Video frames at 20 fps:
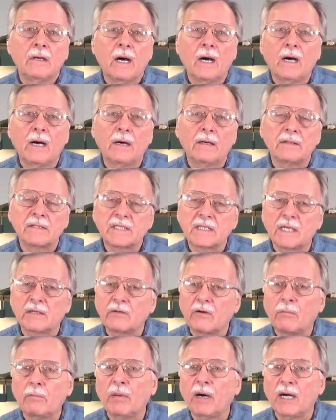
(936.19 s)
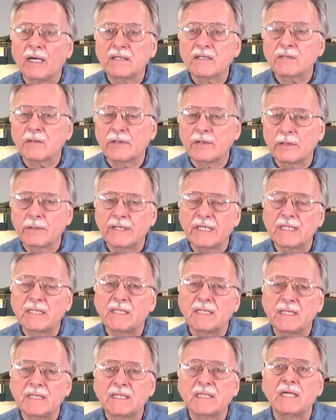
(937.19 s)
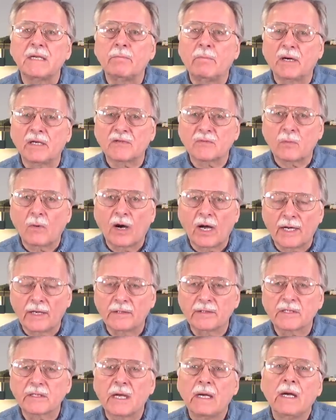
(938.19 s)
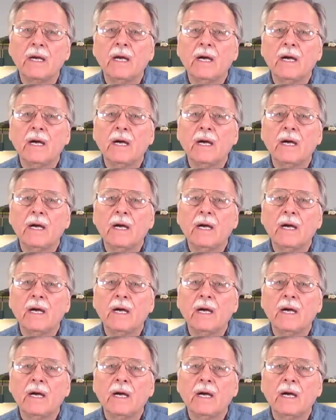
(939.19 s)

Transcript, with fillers: uh, signal bus or your D C C bus wires,